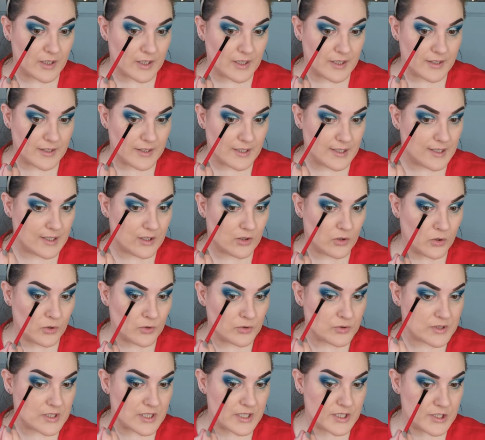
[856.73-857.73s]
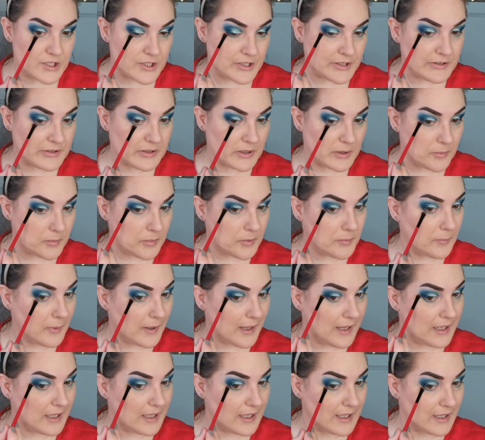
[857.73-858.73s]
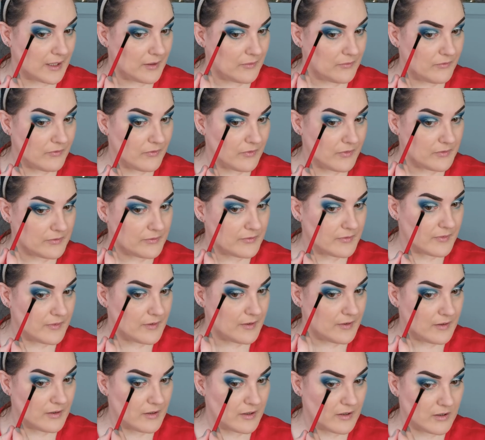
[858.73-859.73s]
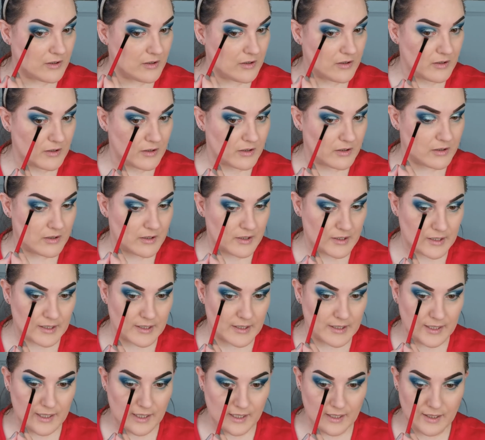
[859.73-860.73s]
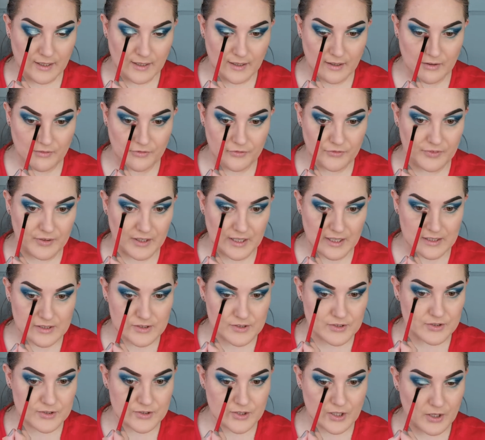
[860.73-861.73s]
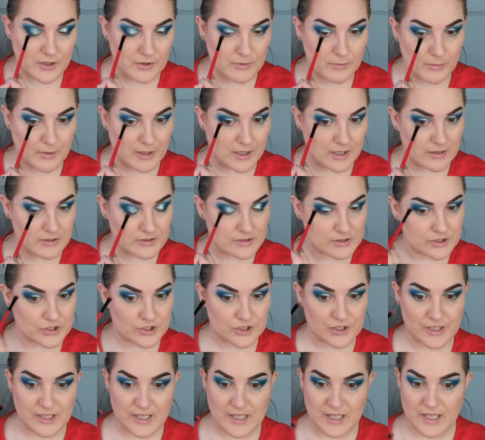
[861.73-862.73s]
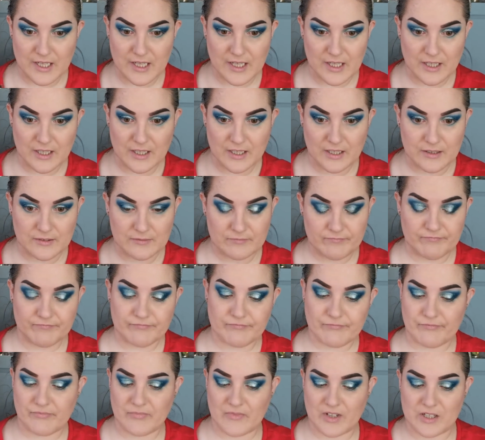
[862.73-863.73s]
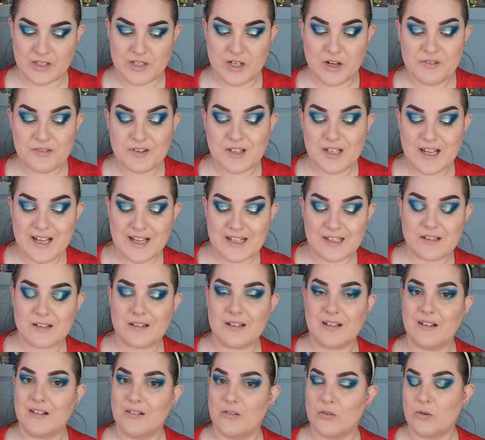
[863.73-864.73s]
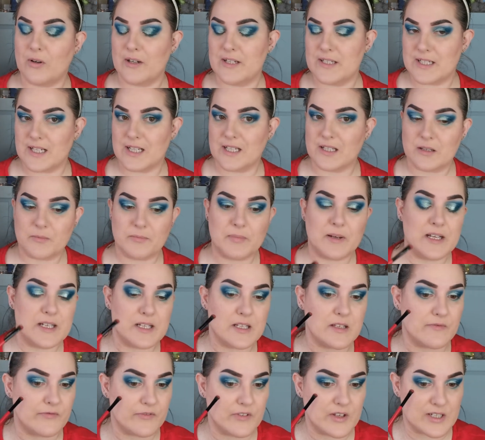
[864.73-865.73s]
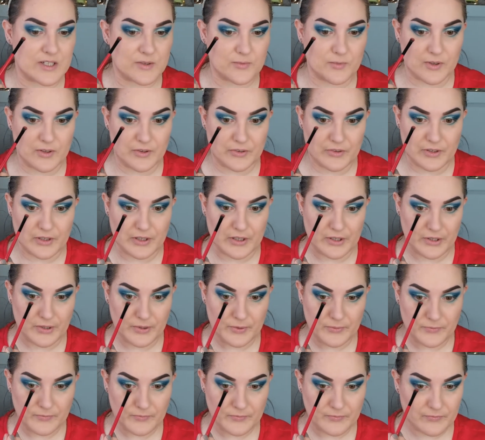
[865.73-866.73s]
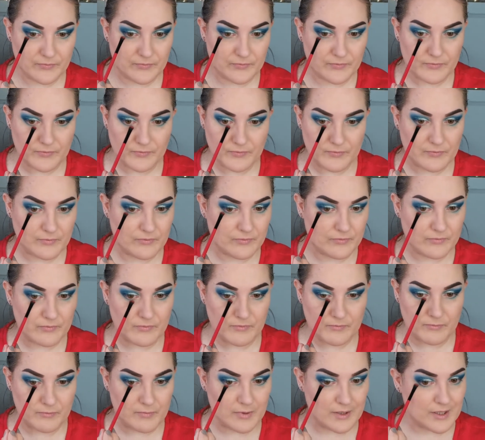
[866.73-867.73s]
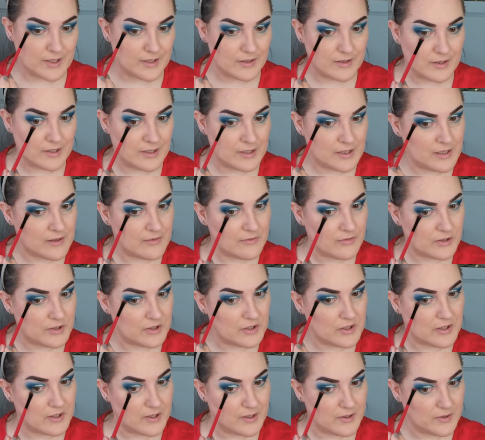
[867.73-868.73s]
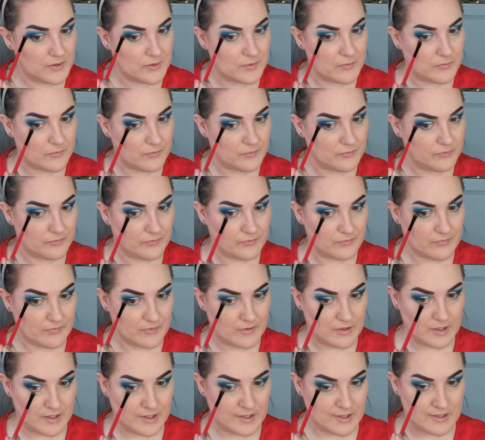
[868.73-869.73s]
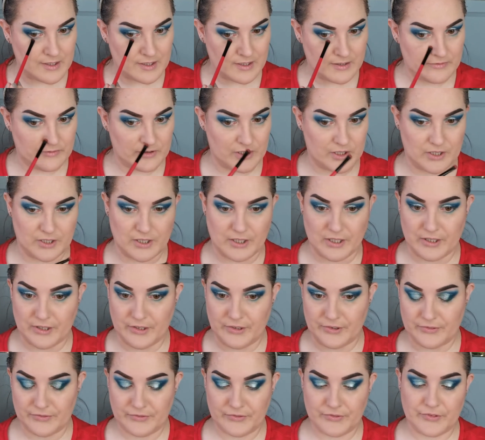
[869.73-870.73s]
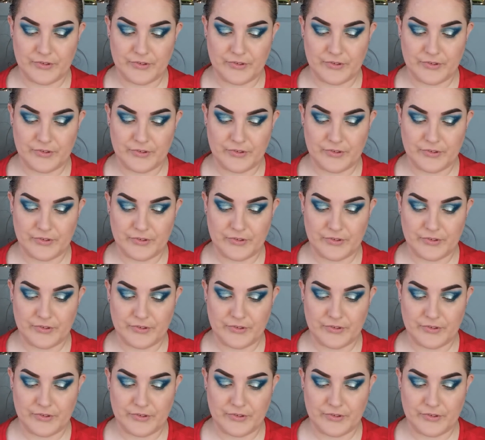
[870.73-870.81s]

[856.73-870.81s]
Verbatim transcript: And the Haunted Europe palette, oh, I love that so much. I don't think anything can quite take the place of this one though, but you never know, you never know.